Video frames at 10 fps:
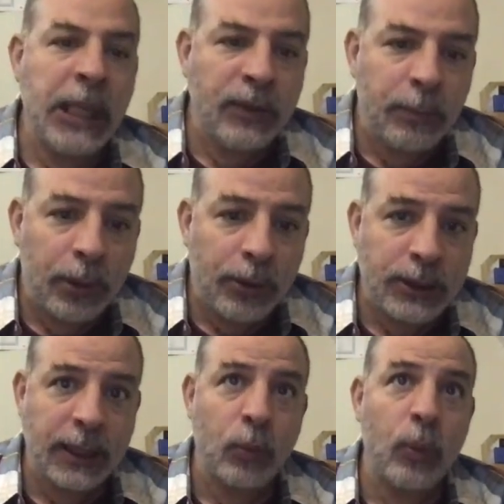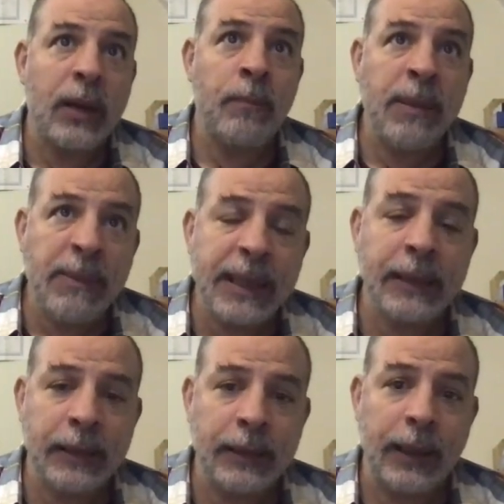of the processes that we are
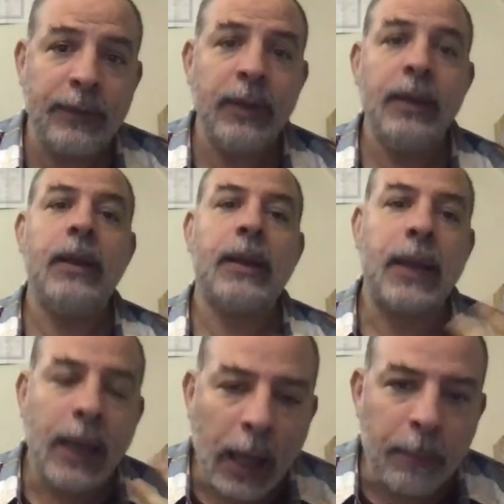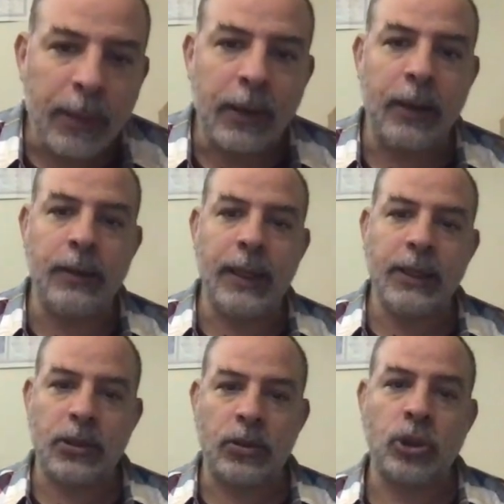mimicking in the lab can happen in nature.